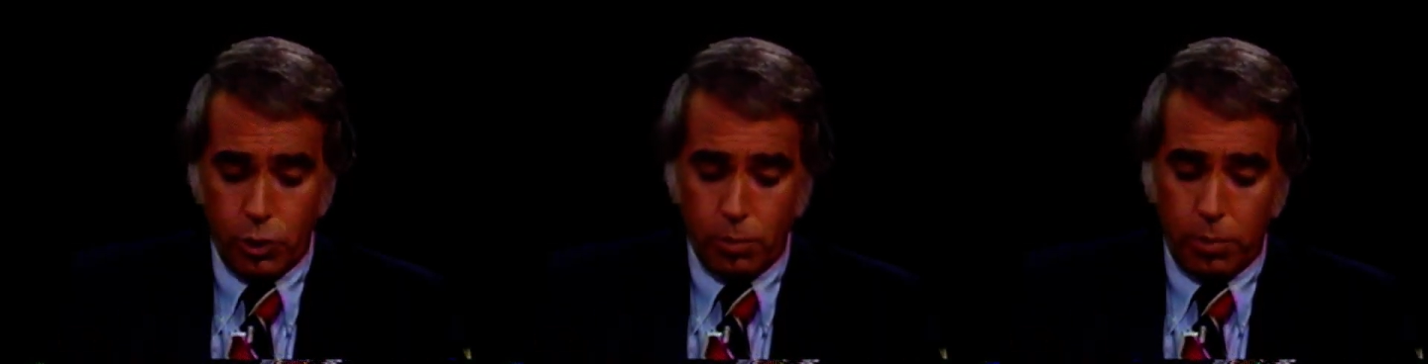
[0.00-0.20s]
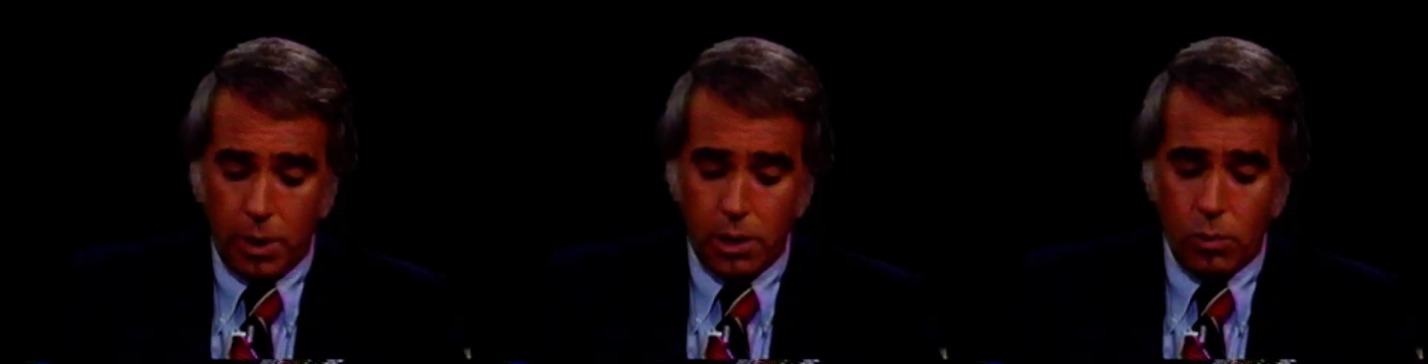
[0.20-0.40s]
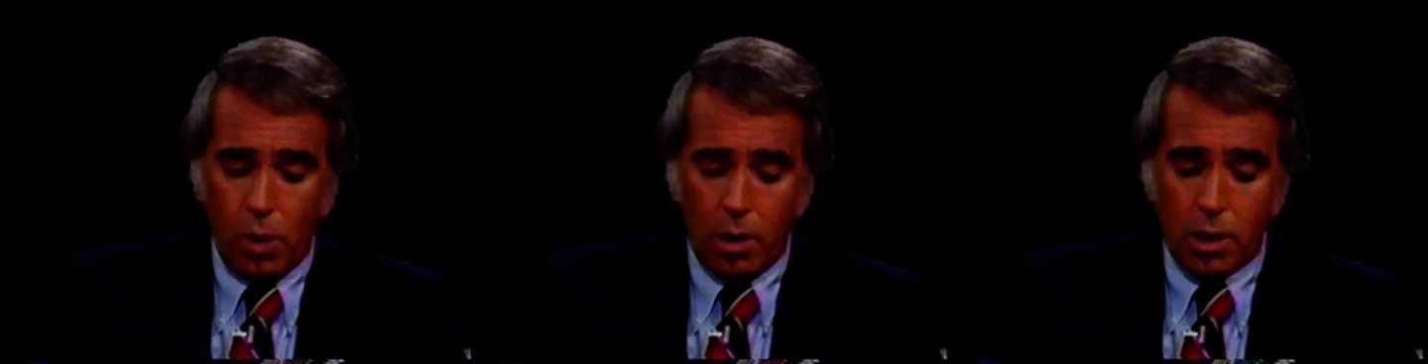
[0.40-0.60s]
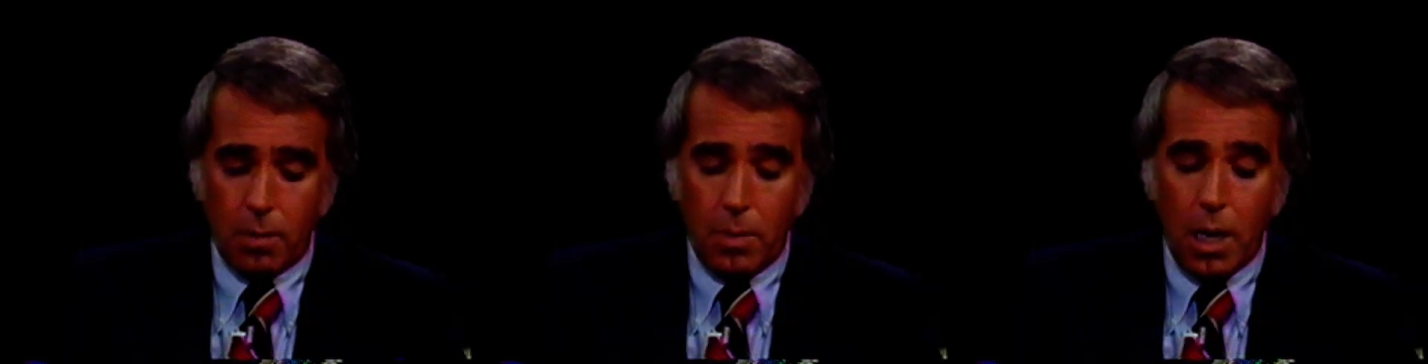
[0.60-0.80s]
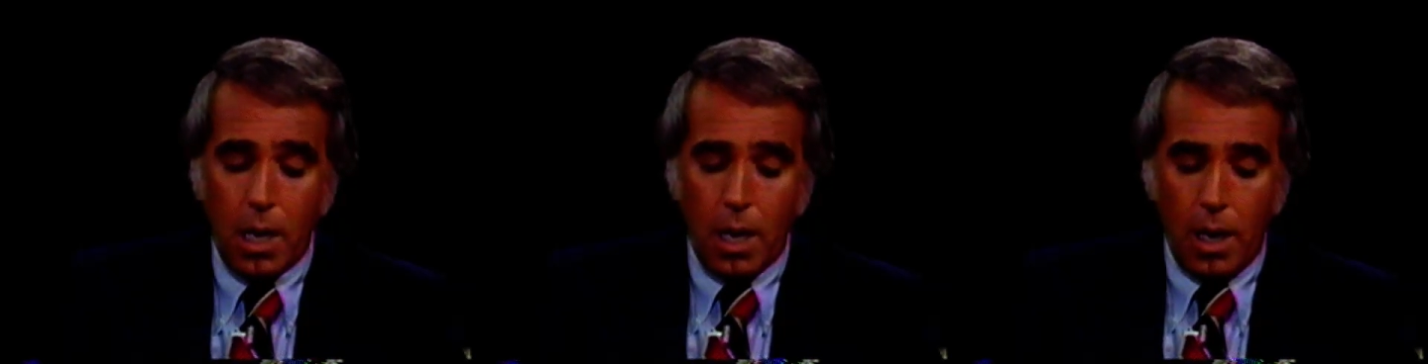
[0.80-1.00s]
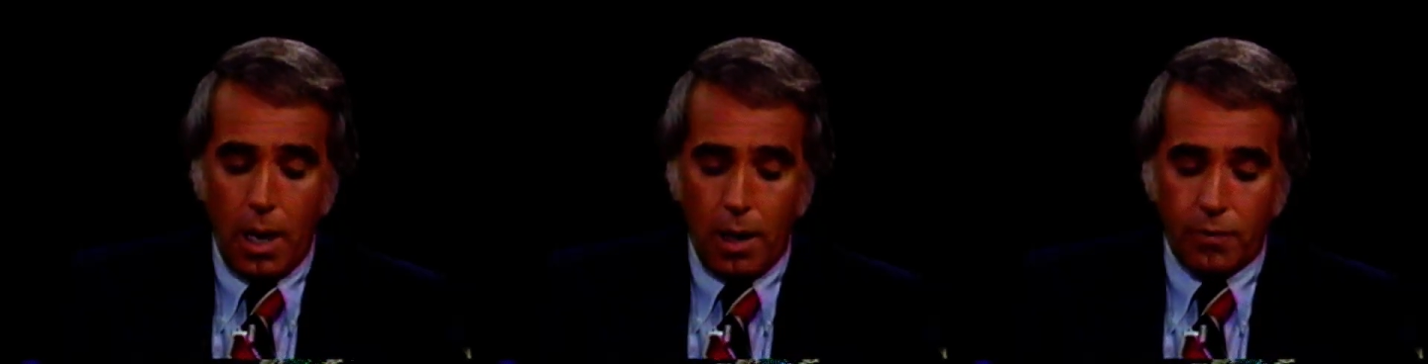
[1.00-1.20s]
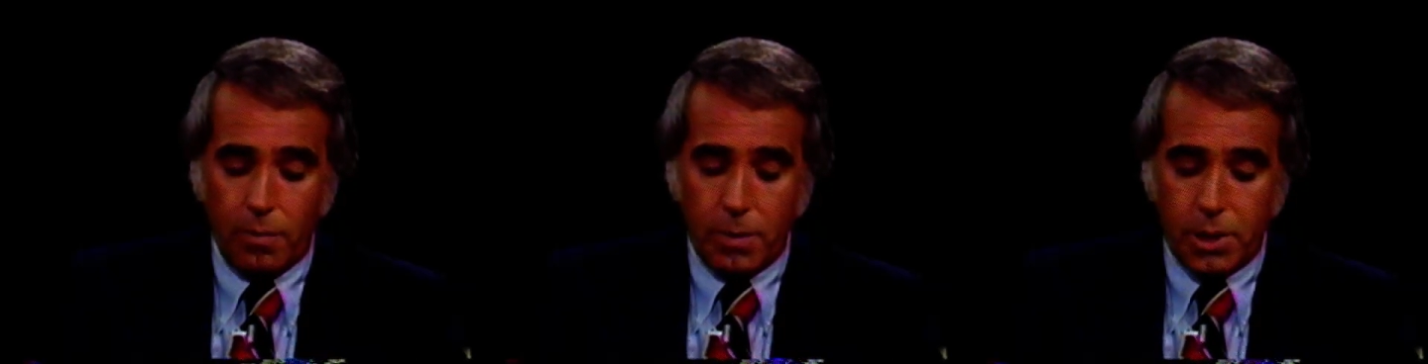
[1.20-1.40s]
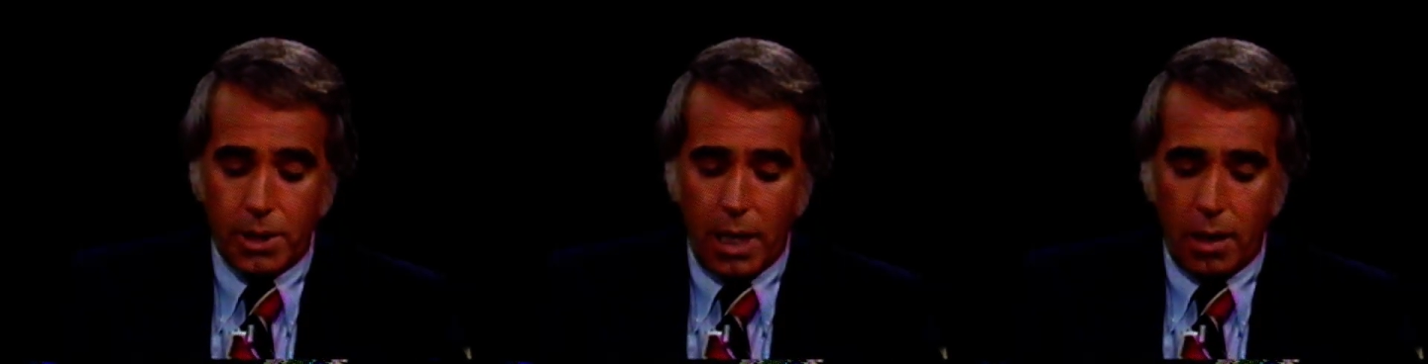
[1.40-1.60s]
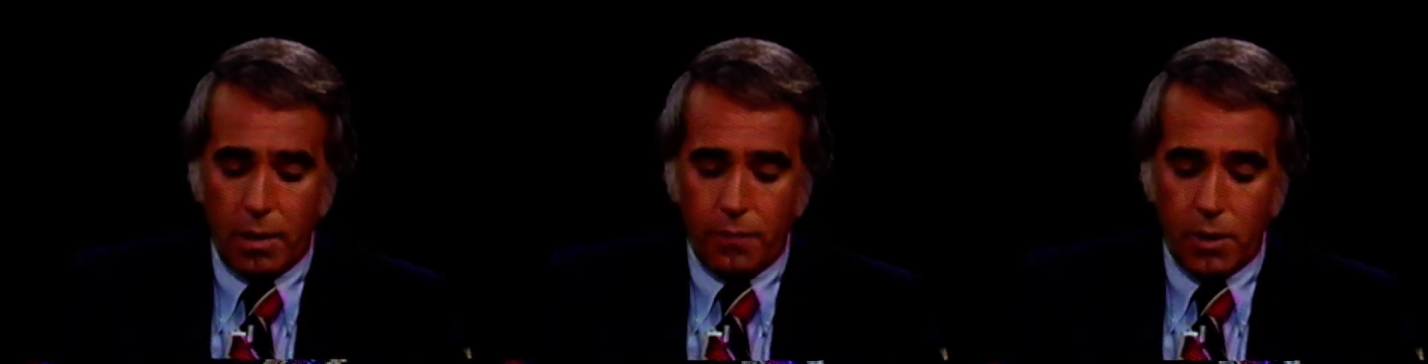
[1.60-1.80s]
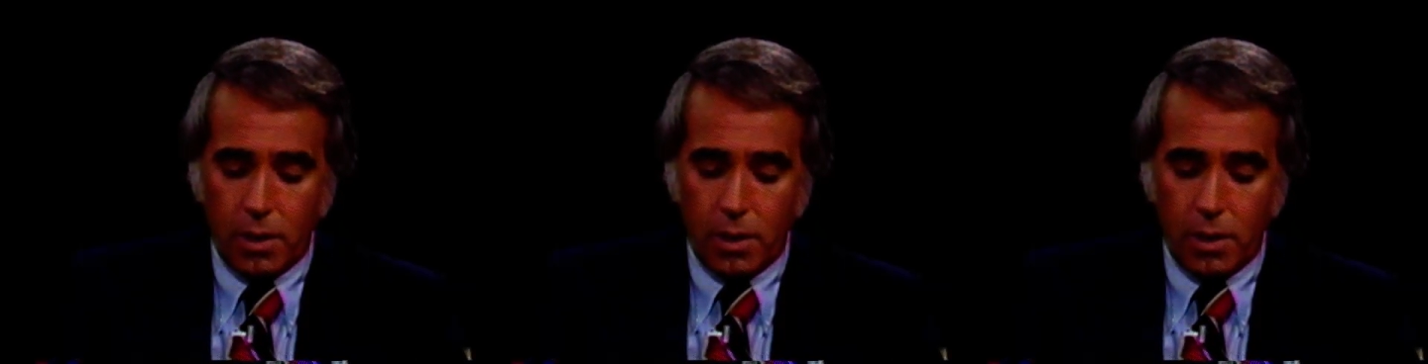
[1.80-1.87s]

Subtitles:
Would you please welcome from the Center of